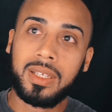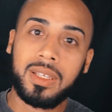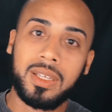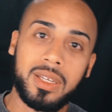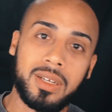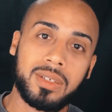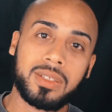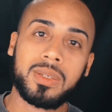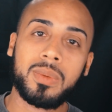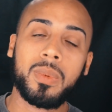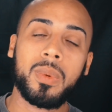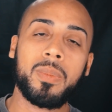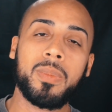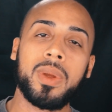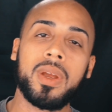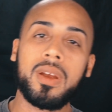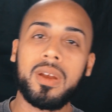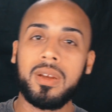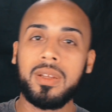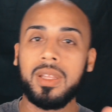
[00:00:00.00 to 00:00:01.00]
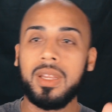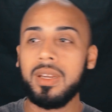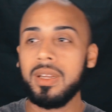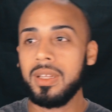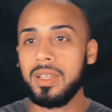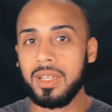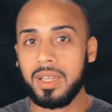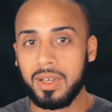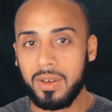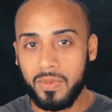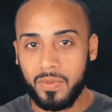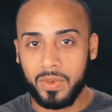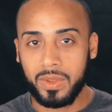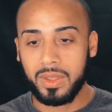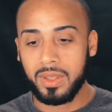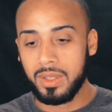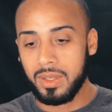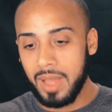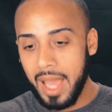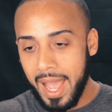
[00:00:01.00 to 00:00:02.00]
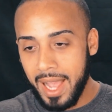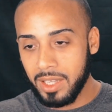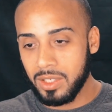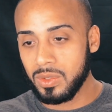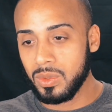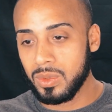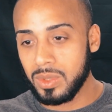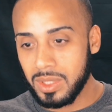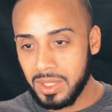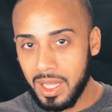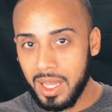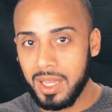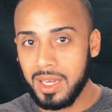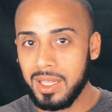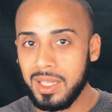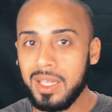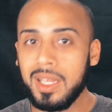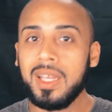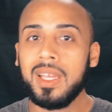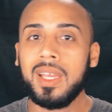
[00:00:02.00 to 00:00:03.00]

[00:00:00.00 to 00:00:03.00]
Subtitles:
year to prepare and then a year for the actual study